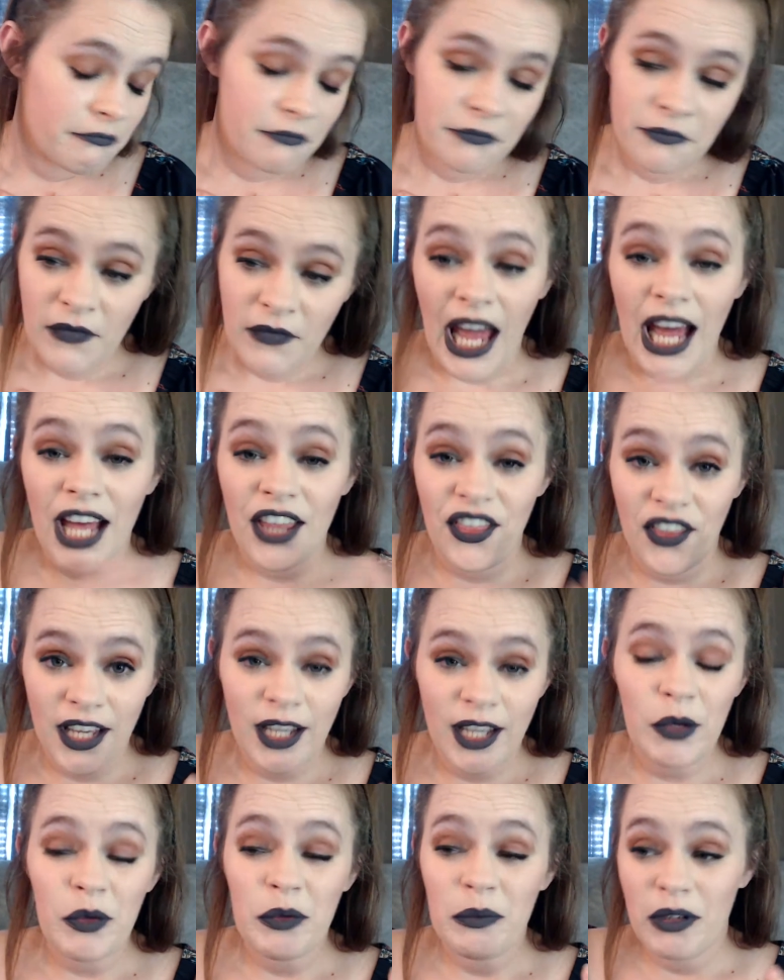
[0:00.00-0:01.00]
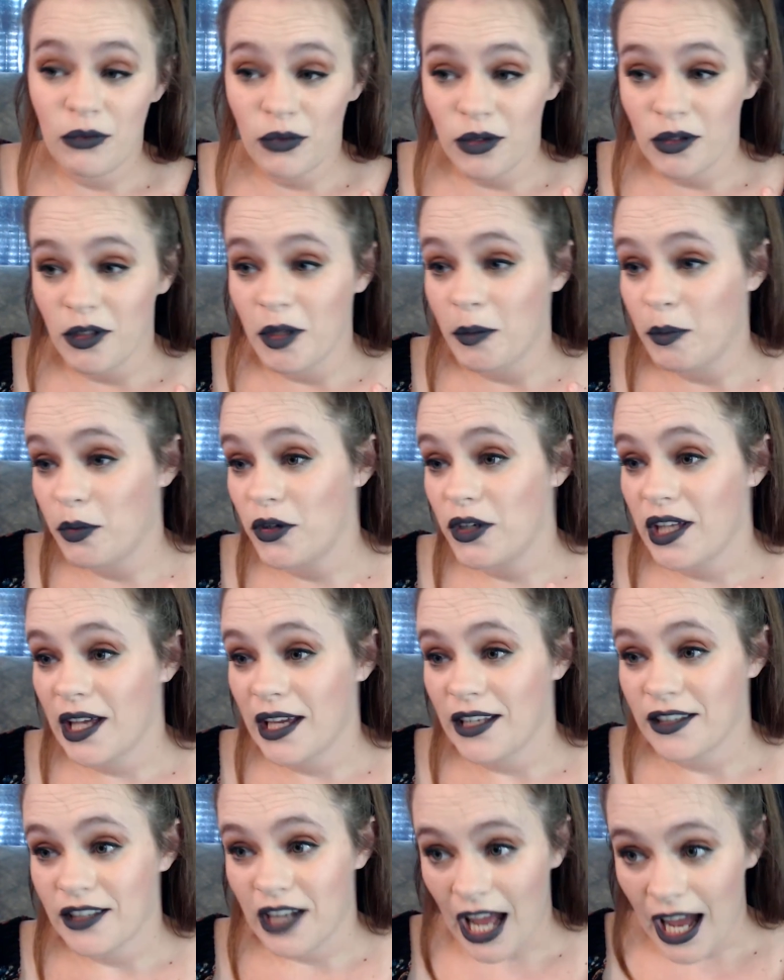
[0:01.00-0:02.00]
I think it would be really pretty as an
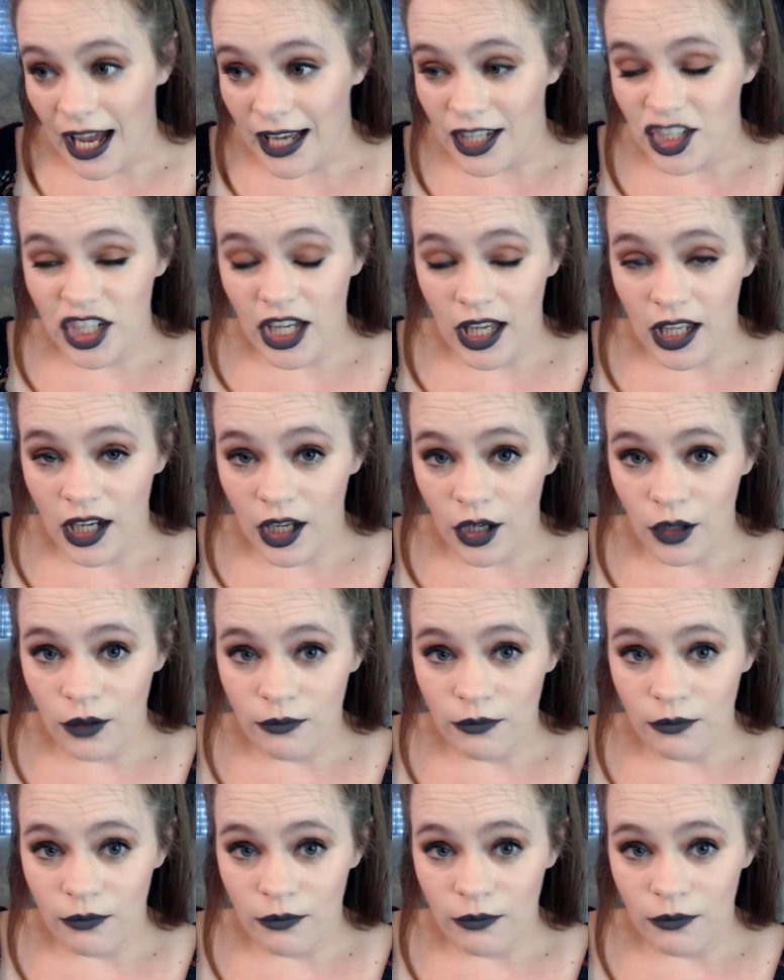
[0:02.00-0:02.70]
eyeshadow.